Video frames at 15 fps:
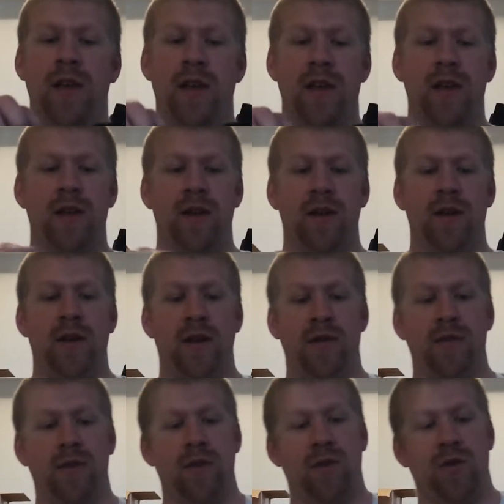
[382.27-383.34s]
And
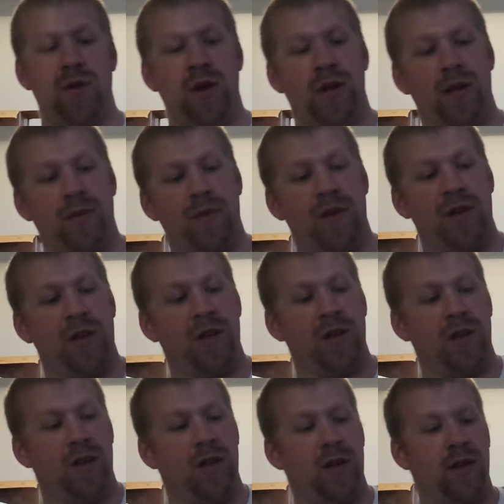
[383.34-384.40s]
real quick, let me
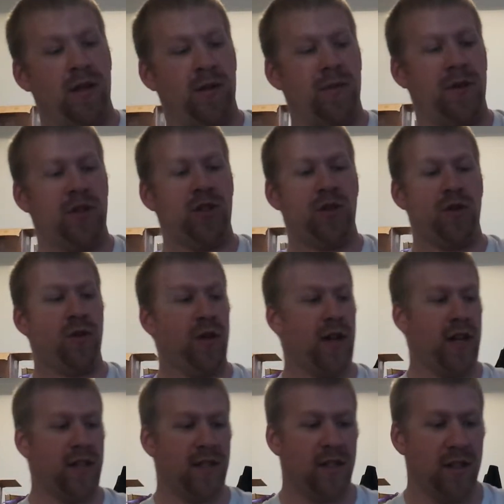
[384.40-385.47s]
show you
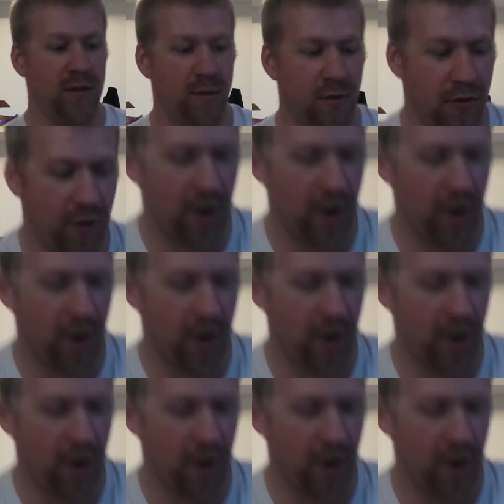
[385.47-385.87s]
guys this before